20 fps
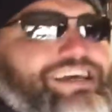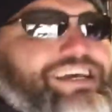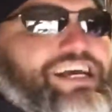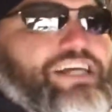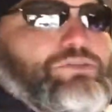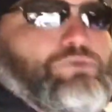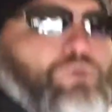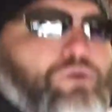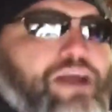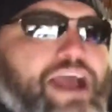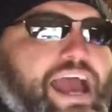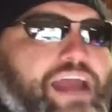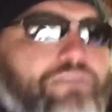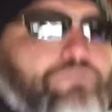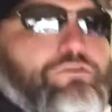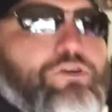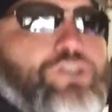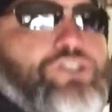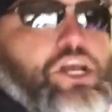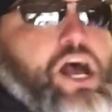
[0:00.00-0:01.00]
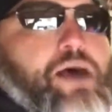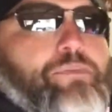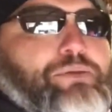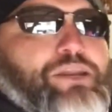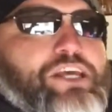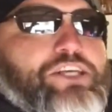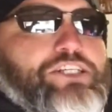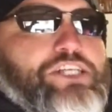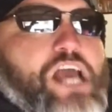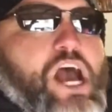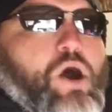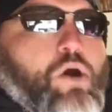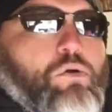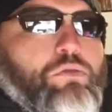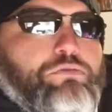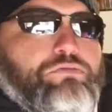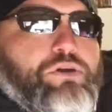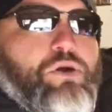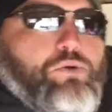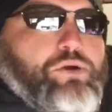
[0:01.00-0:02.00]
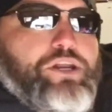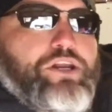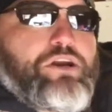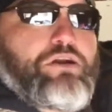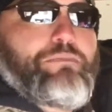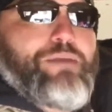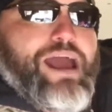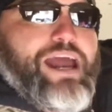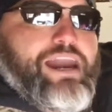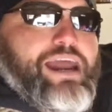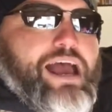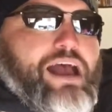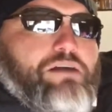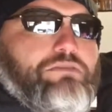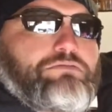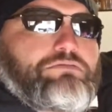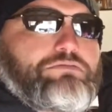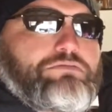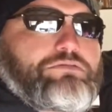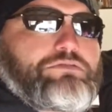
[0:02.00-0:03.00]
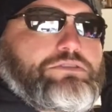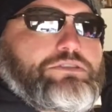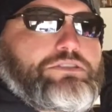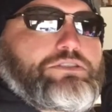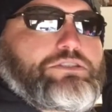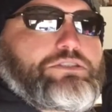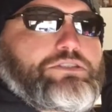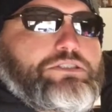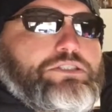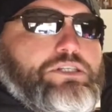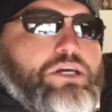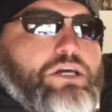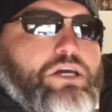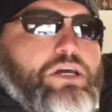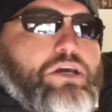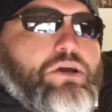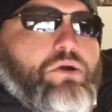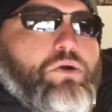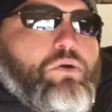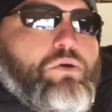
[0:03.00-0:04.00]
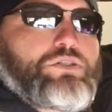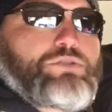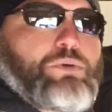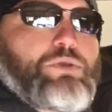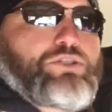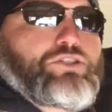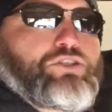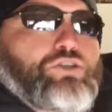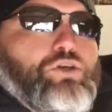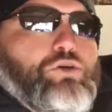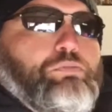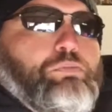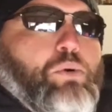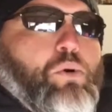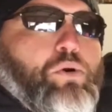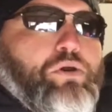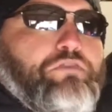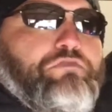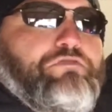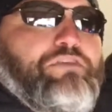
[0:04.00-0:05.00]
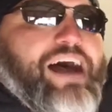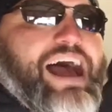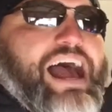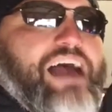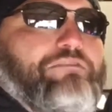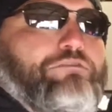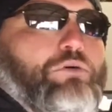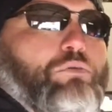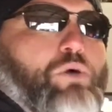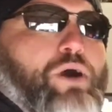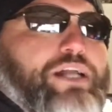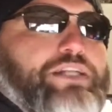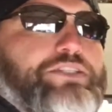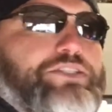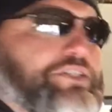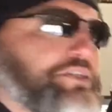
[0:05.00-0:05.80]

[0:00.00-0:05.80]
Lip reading: That's where we're at. First hop edition. Throw it in there, Mad Dog. Supposed to do 0.5 of what?